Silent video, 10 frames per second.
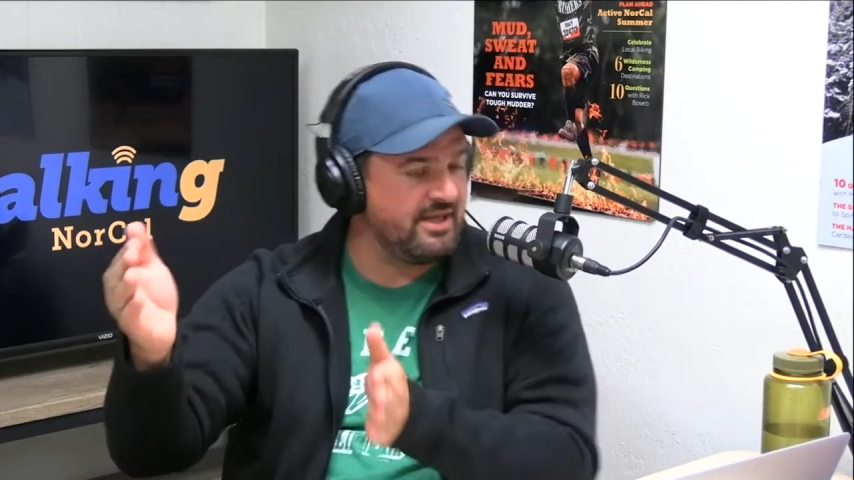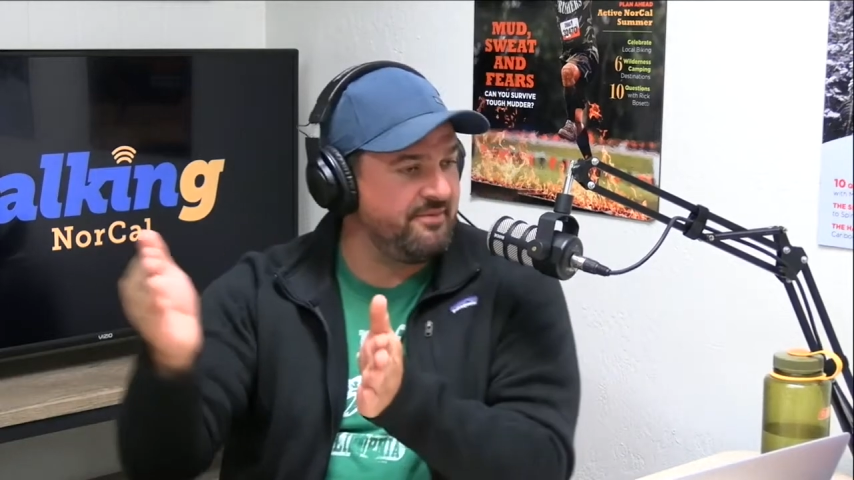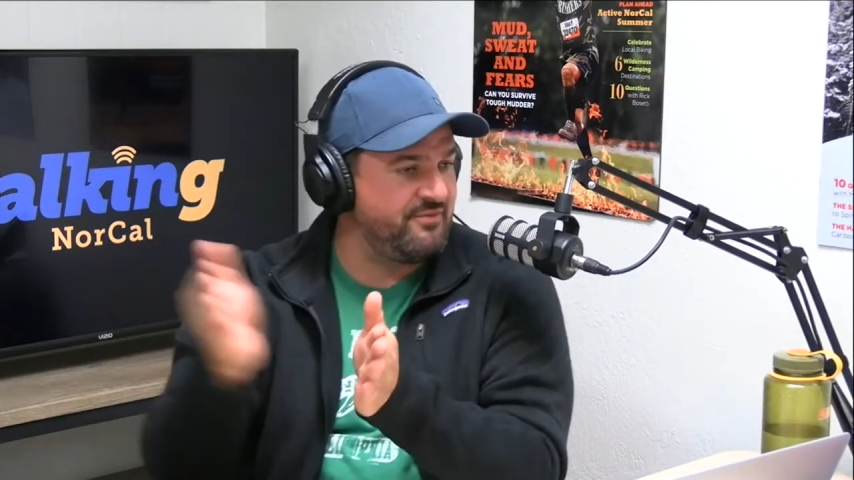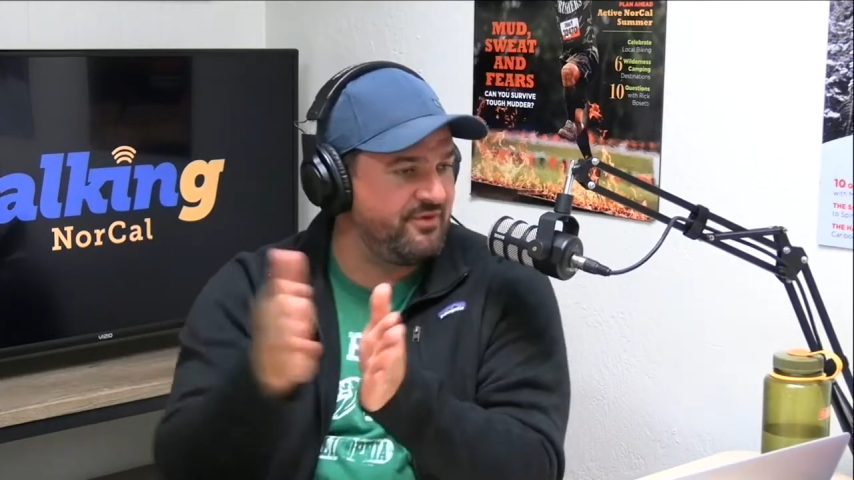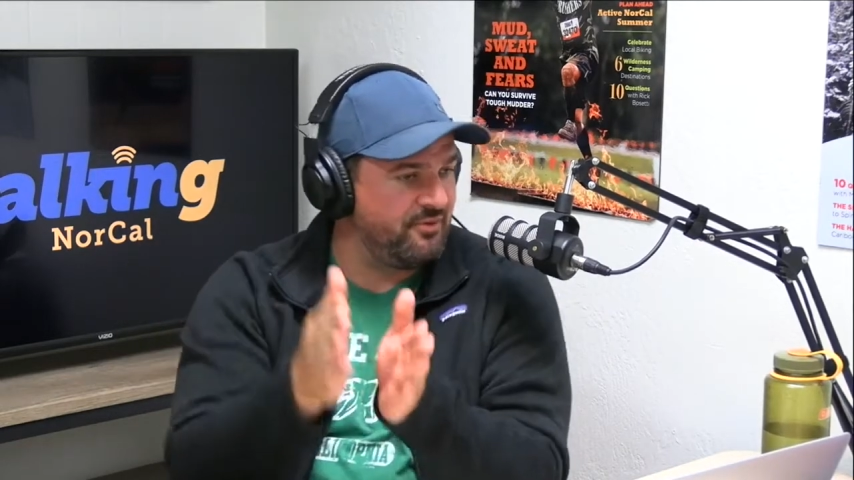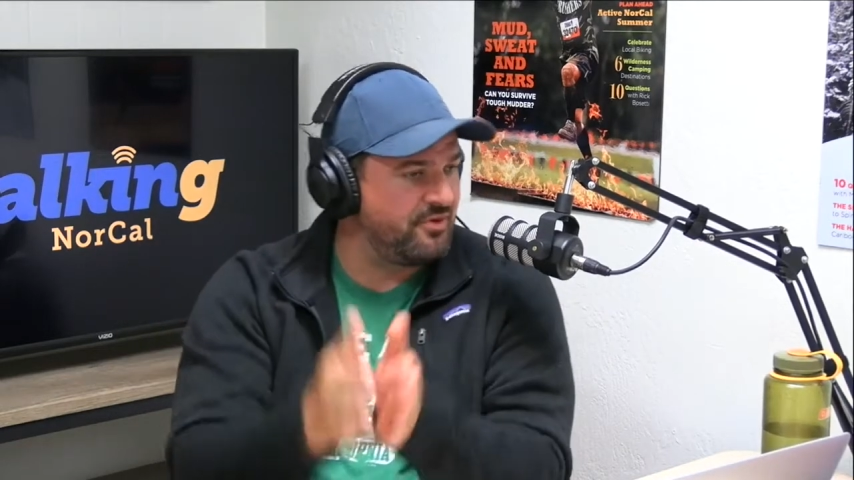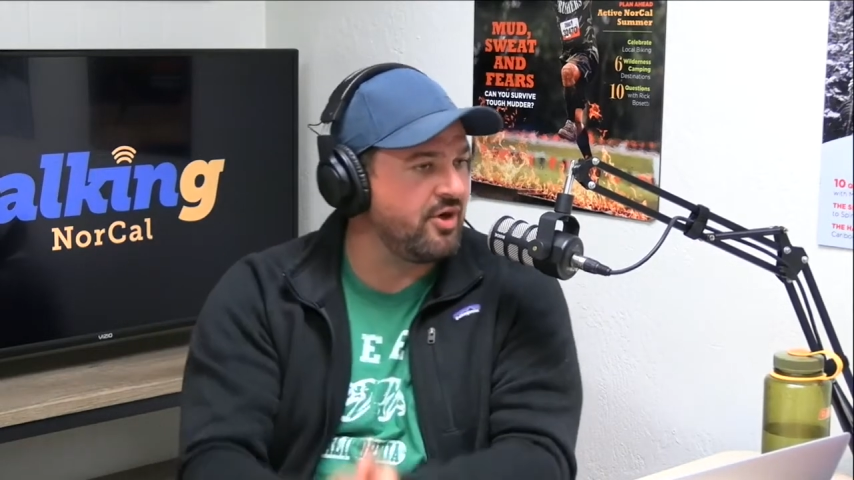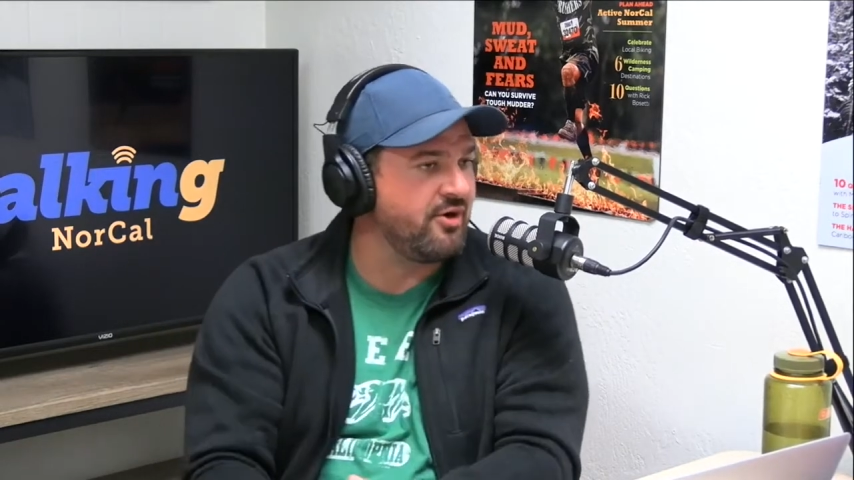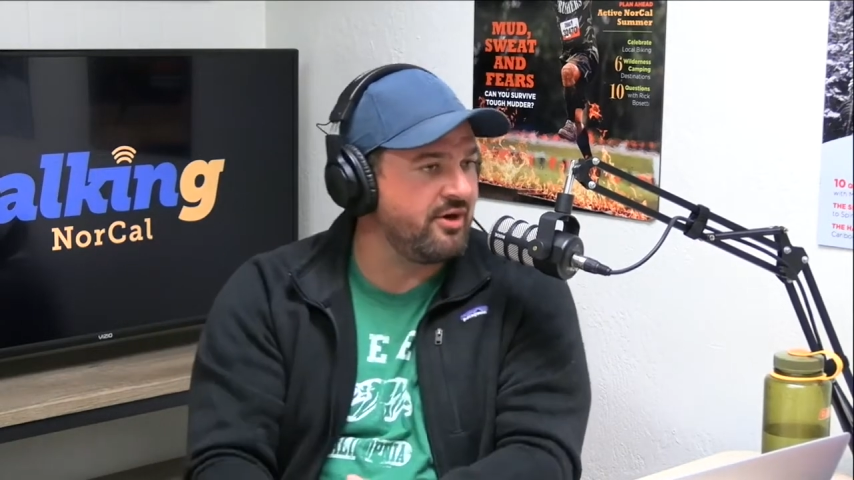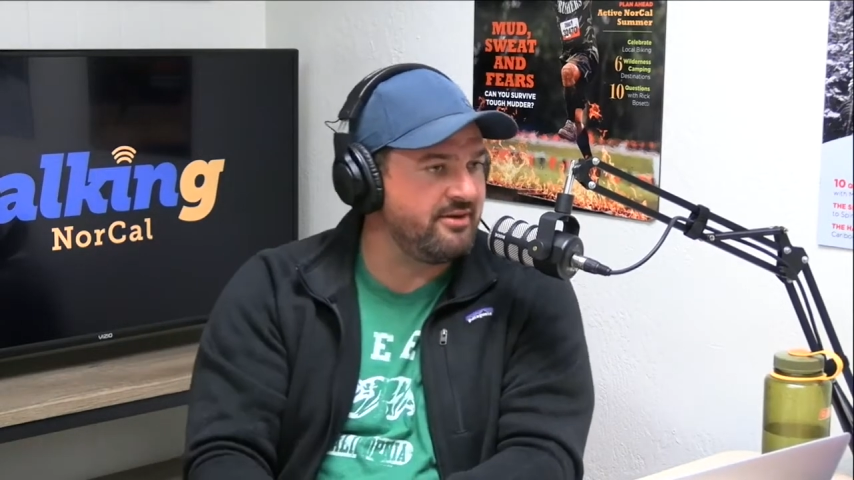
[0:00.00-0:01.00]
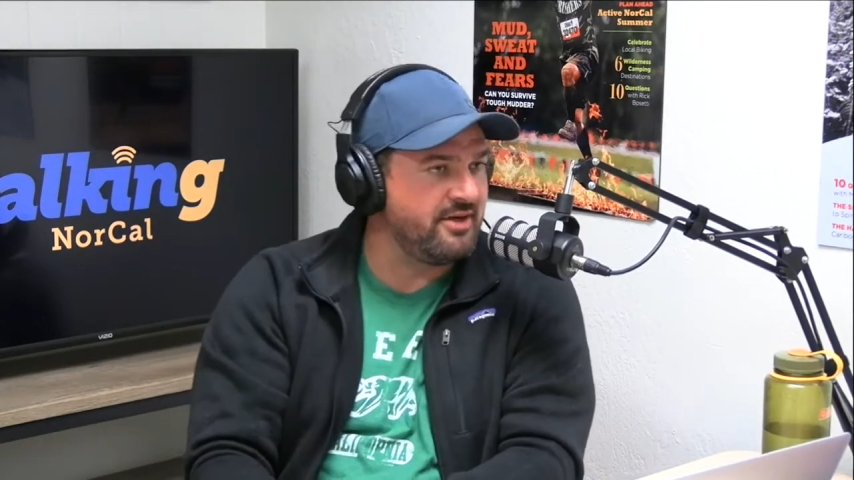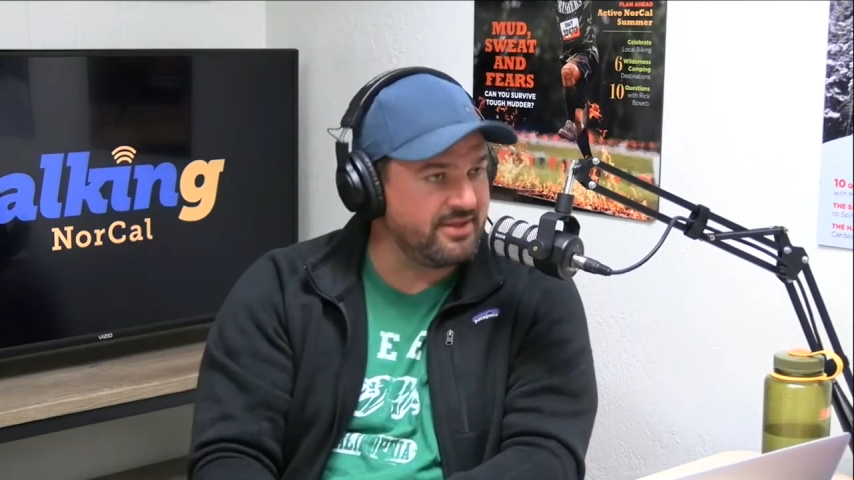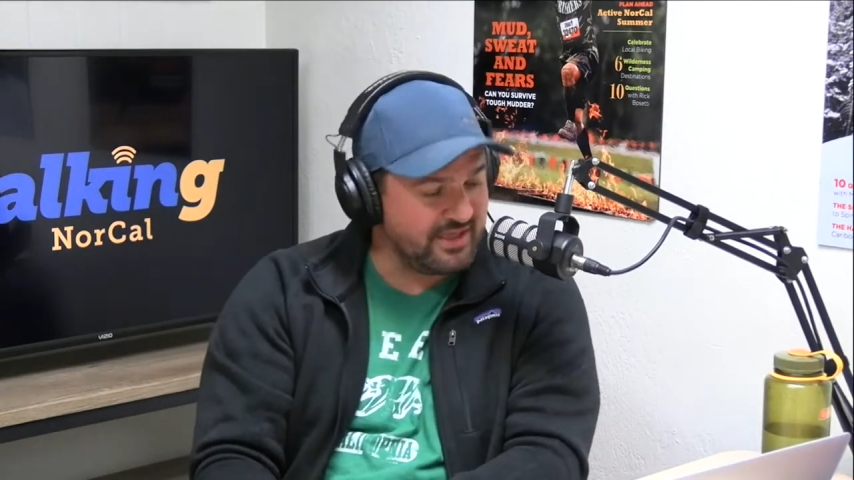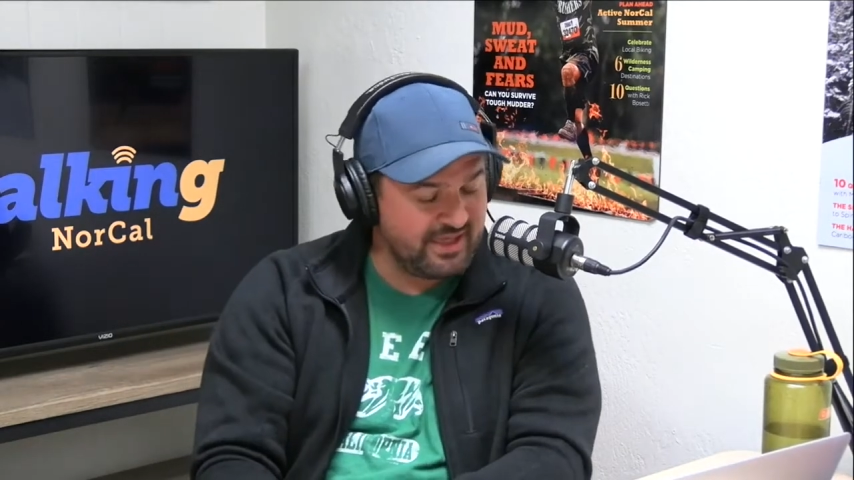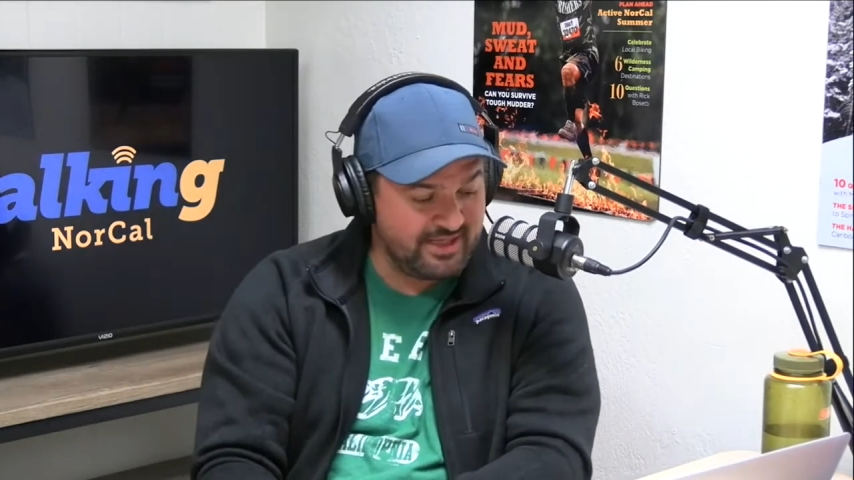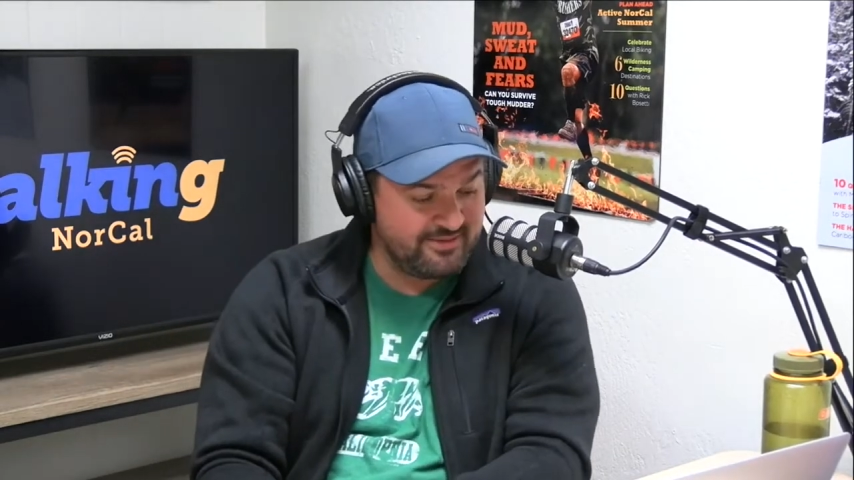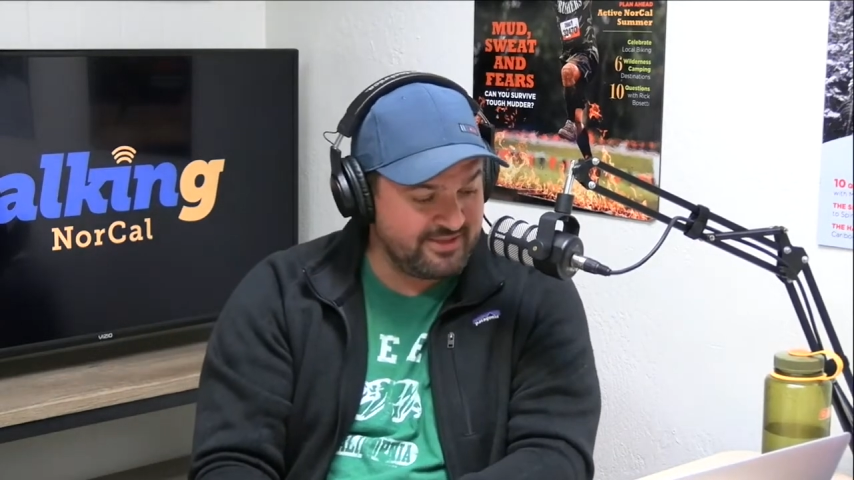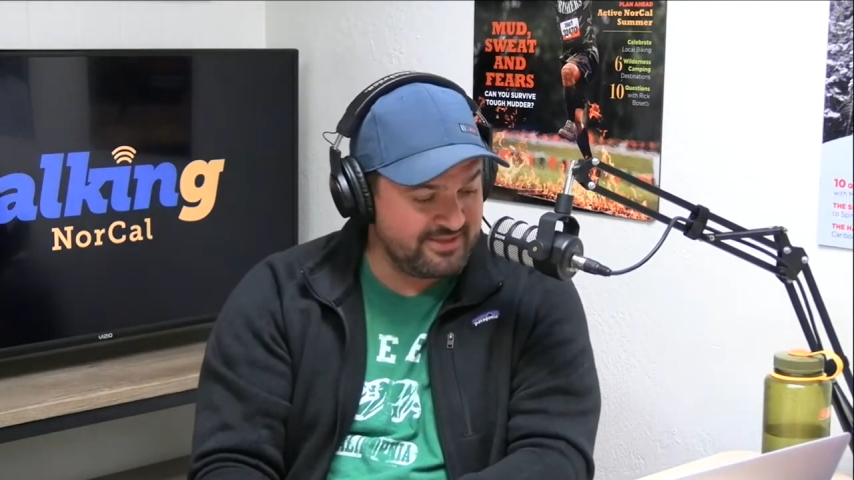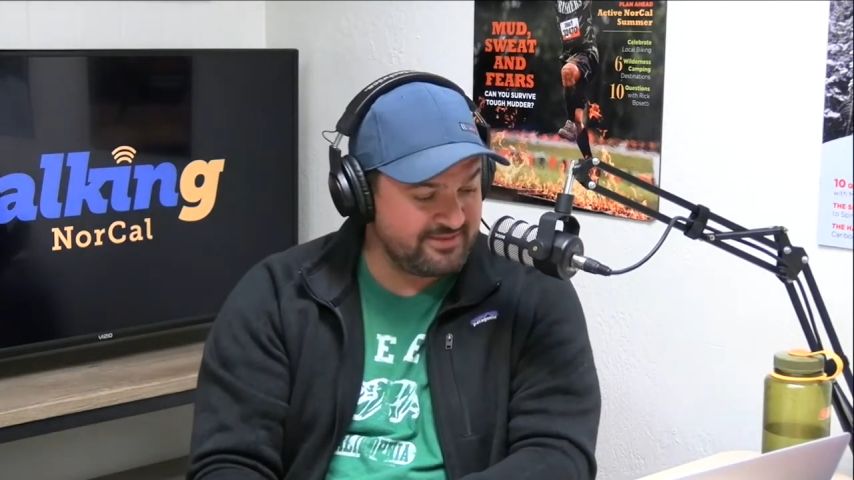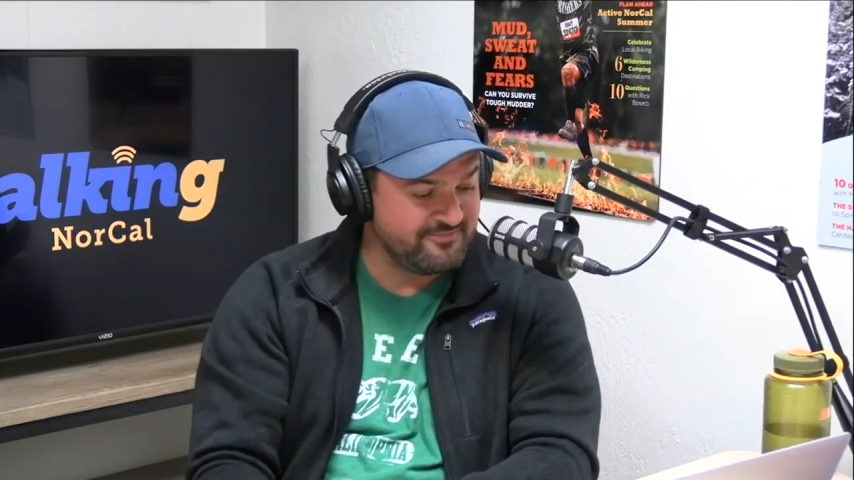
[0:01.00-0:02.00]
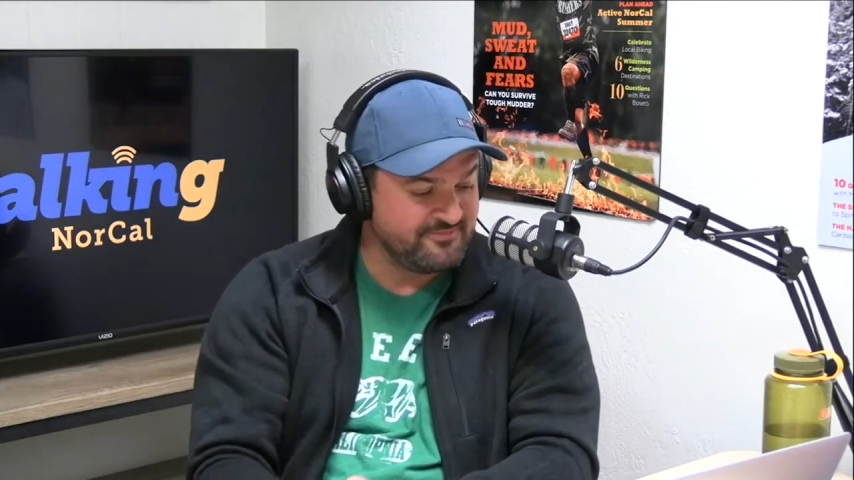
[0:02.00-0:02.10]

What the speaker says: up to current on the cannabis.